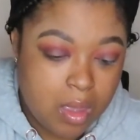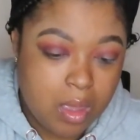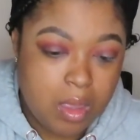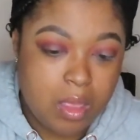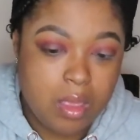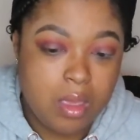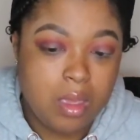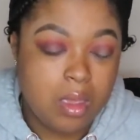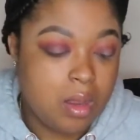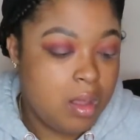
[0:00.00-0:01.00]
And
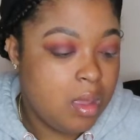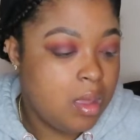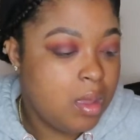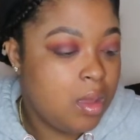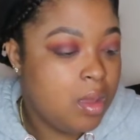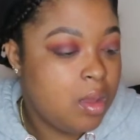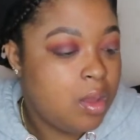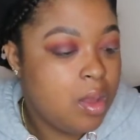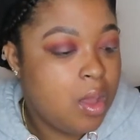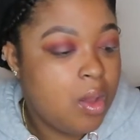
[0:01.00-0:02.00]
then
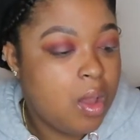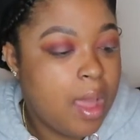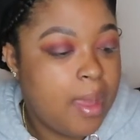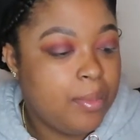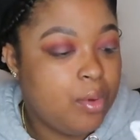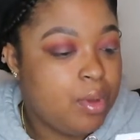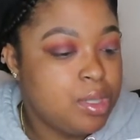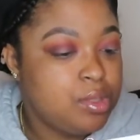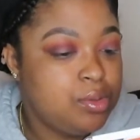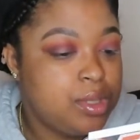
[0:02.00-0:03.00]
I'm
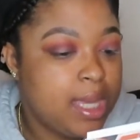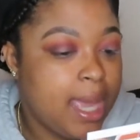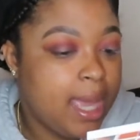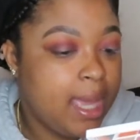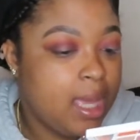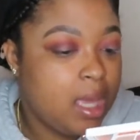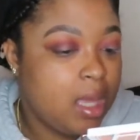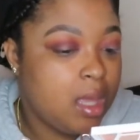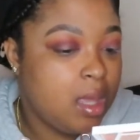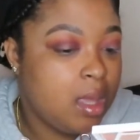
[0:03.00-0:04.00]
going to take
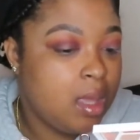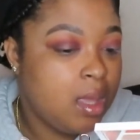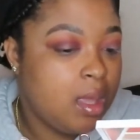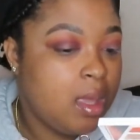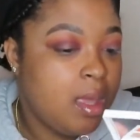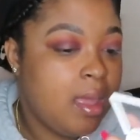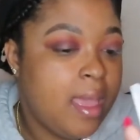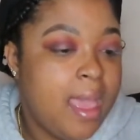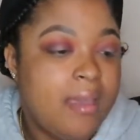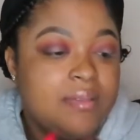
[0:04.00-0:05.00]

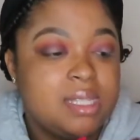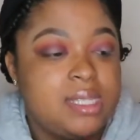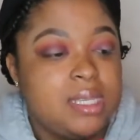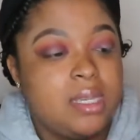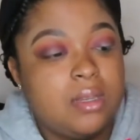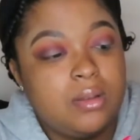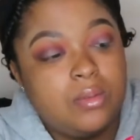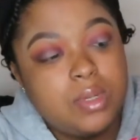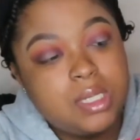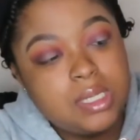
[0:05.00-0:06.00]
Heaven Scent,
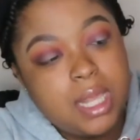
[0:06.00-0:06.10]
which is